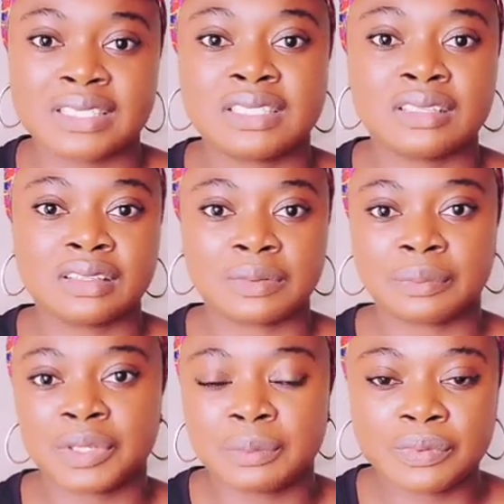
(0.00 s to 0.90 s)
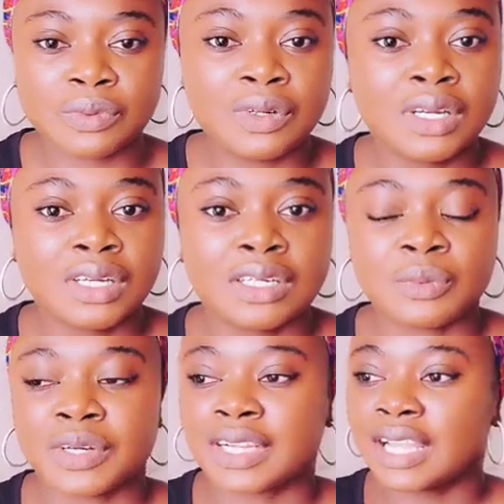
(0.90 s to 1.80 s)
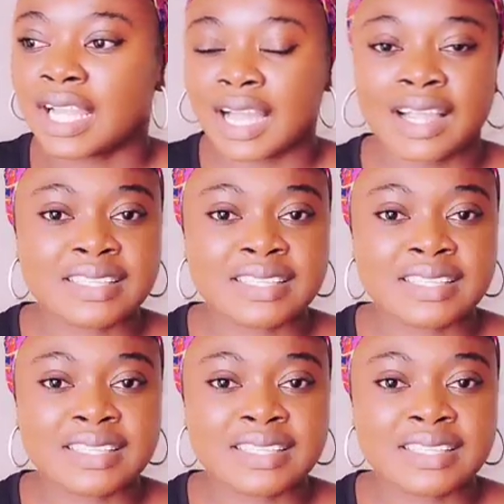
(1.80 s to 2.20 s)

I see a lot of people working out.